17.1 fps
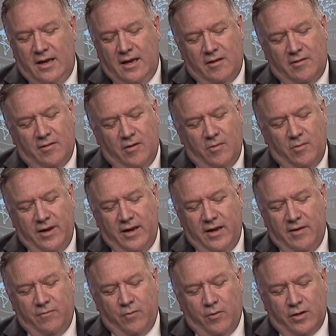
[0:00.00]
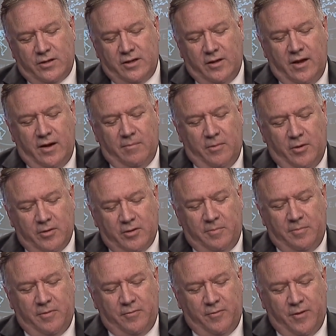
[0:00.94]
so we have worked along
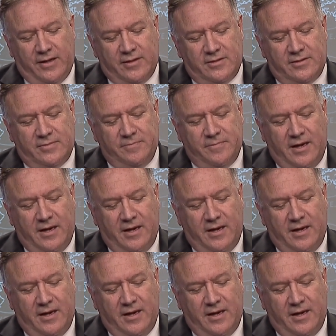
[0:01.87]
multiple fronts.